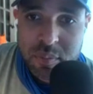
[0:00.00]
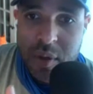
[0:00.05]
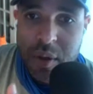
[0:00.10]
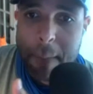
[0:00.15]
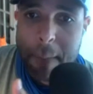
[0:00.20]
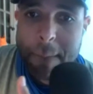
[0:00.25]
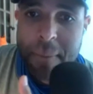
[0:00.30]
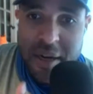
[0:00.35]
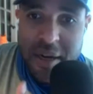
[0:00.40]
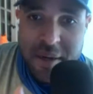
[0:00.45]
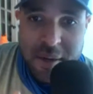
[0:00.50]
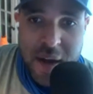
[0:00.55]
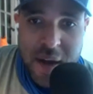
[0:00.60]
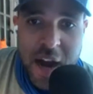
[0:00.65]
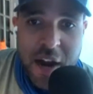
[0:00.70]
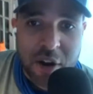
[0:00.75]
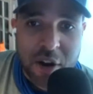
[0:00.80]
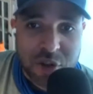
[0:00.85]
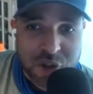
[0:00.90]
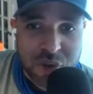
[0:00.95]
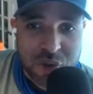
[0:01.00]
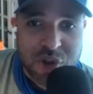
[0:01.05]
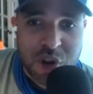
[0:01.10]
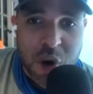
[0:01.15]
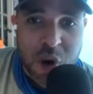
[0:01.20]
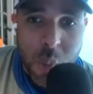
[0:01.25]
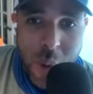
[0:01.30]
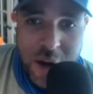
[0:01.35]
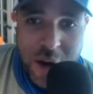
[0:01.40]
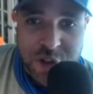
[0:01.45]
But I also
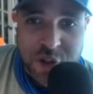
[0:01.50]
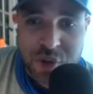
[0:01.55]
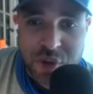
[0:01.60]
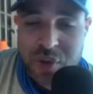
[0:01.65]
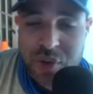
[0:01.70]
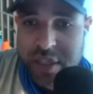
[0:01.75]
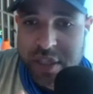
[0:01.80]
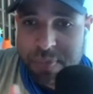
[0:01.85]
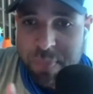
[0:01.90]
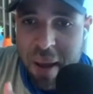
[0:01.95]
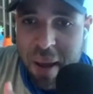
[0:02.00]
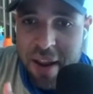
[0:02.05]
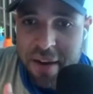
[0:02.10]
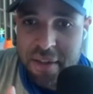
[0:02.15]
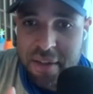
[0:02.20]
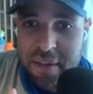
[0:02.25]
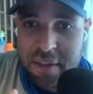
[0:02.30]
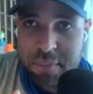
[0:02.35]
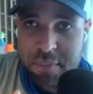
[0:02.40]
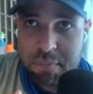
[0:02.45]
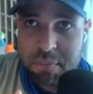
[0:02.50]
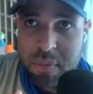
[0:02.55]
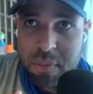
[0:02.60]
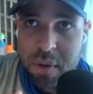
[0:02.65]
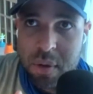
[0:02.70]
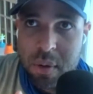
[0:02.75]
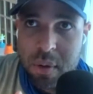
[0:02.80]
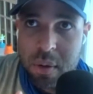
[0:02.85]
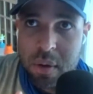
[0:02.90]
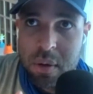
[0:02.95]
don't want to spend
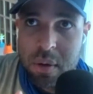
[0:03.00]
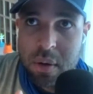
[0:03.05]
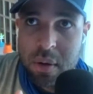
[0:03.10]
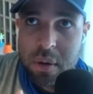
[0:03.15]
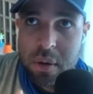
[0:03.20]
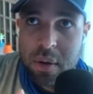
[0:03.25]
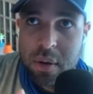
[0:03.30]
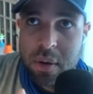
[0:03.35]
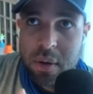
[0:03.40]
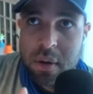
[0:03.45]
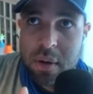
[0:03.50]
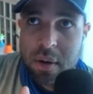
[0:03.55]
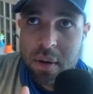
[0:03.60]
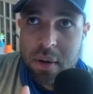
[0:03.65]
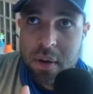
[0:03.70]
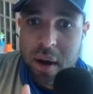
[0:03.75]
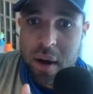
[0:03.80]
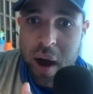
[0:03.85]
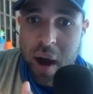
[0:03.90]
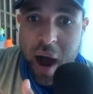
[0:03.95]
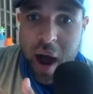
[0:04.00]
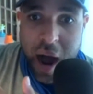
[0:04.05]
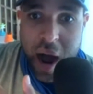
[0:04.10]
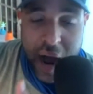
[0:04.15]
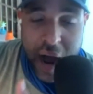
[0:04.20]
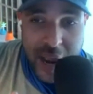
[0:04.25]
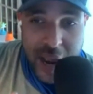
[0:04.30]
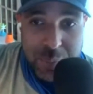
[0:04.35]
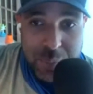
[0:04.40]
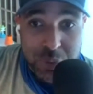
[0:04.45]

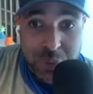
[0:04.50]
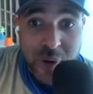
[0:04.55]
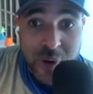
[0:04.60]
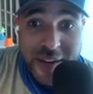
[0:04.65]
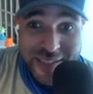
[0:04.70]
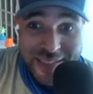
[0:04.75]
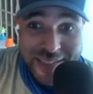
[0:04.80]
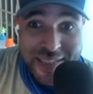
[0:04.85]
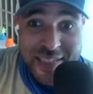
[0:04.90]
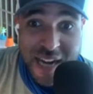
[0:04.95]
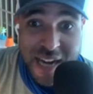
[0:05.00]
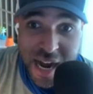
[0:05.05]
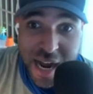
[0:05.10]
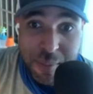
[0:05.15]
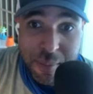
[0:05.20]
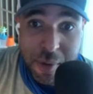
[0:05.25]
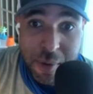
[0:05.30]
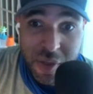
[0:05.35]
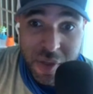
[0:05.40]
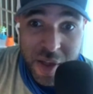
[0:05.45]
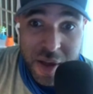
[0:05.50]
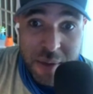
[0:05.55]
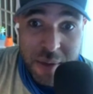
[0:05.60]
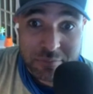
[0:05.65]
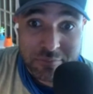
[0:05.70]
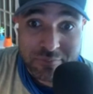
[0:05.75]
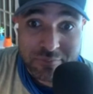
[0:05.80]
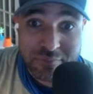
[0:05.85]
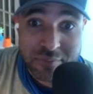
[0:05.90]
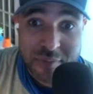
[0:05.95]
high price time on them.
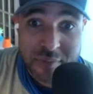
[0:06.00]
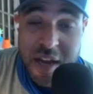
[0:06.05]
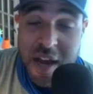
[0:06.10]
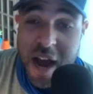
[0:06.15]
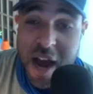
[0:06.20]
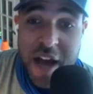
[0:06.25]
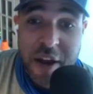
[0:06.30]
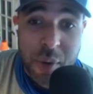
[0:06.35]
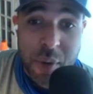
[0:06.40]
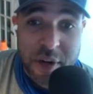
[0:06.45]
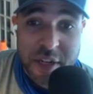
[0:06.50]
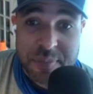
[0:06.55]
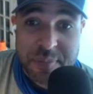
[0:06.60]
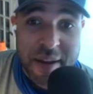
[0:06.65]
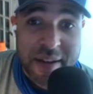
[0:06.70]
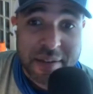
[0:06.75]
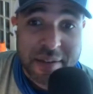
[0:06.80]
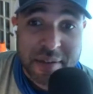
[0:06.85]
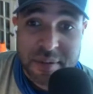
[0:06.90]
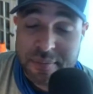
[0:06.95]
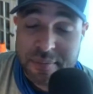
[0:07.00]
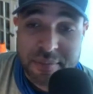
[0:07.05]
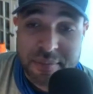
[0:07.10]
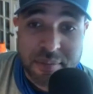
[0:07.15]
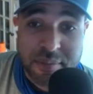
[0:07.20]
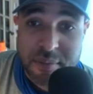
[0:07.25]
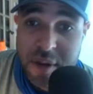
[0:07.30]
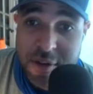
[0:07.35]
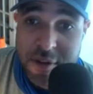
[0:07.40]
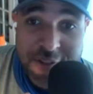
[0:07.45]
I don't want to spend
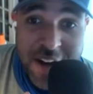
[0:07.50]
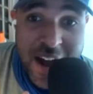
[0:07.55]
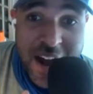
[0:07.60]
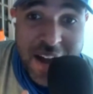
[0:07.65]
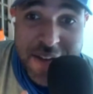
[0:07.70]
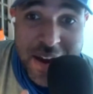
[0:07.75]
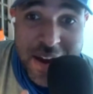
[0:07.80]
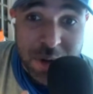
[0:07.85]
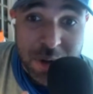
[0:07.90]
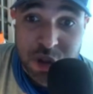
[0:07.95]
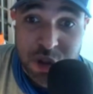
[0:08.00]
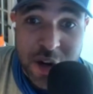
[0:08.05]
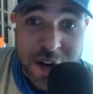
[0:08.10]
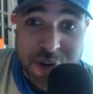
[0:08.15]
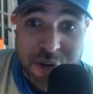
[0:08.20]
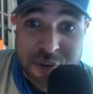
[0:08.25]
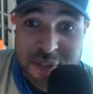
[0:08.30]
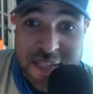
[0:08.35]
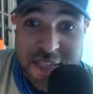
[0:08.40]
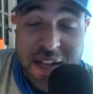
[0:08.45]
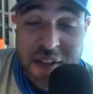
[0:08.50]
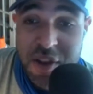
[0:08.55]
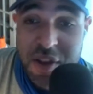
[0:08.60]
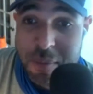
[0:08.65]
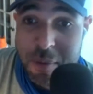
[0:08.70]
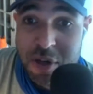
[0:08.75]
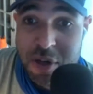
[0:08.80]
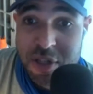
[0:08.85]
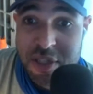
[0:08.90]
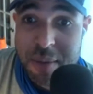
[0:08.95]
5 hours trying to sell
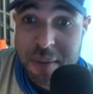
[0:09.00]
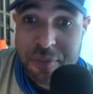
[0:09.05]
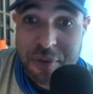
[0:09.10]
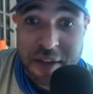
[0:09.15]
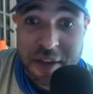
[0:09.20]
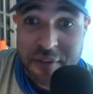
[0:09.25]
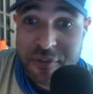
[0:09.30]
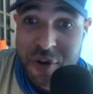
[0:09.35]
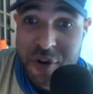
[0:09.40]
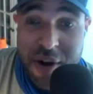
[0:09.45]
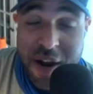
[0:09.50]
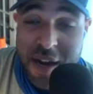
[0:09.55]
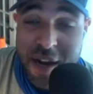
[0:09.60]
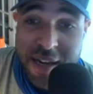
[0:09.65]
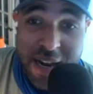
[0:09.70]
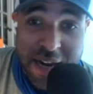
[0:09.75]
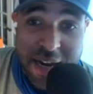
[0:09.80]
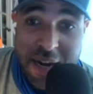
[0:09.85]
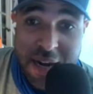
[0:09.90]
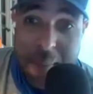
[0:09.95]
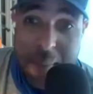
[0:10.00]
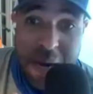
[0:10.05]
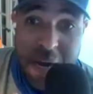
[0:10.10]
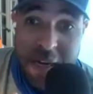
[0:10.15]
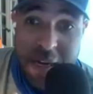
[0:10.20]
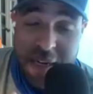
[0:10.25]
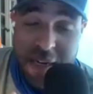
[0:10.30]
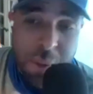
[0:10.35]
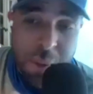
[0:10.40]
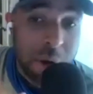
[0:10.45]
them on something if they're not going to end up
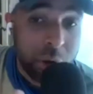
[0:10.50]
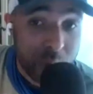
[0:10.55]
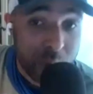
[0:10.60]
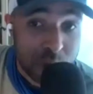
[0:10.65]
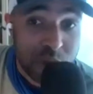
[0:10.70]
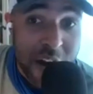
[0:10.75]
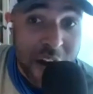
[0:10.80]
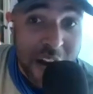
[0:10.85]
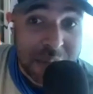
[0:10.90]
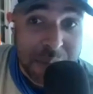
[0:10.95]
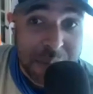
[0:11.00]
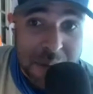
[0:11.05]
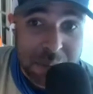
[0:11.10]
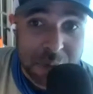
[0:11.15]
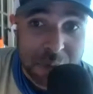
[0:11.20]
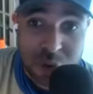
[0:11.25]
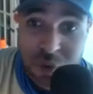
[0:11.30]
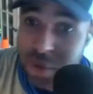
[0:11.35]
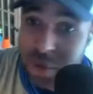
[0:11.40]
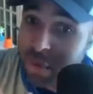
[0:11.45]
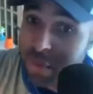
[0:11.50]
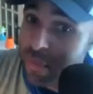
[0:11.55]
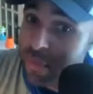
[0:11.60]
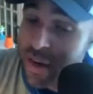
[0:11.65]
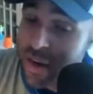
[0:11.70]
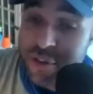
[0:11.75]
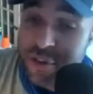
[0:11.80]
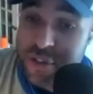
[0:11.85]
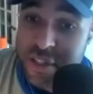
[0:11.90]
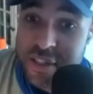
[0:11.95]
buying it. I want to attract people who are
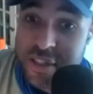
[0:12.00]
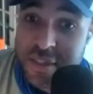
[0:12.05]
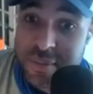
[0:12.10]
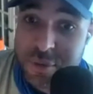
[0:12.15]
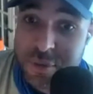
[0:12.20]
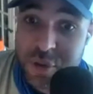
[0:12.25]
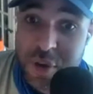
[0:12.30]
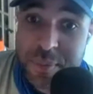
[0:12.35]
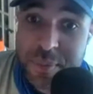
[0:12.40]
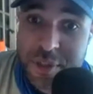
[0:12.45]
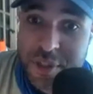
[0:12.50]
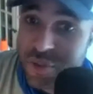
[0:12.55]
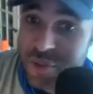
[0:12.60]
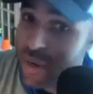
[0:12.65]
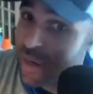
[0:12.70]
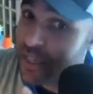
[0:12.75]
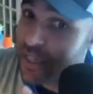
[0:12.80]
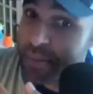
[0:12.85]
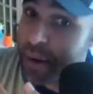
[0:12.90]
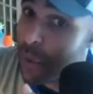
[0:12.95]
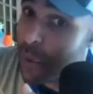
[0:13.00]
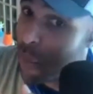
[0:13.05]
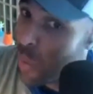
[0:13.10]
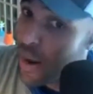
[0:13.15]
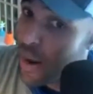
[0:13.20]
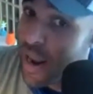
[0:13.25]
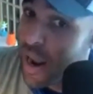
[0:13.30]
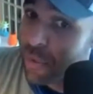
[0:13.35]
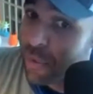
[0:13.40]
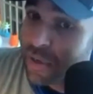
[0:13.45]
interested in the subscription so I can spend
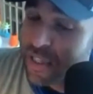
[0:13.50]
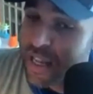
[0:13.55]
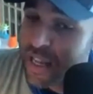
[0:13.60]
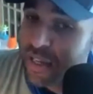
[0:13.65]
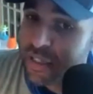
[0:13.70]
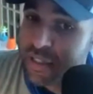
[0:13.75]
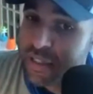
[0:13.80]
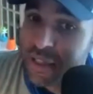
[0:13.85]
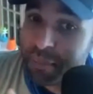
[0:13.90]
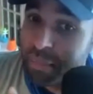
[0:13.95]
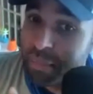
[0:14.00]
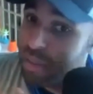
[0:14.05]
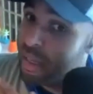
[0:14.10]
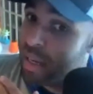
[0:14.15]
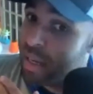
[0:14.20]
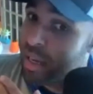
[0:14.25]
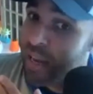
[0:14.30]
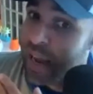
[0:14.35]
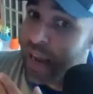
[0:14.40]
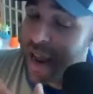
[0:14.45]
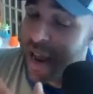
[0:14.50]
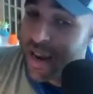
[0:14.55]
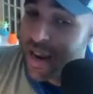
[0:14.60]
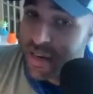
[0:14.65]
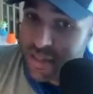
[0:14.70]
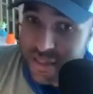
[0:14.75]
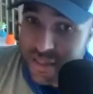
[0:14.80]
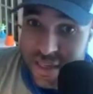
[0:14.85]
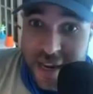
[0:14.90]
1 hour selling them and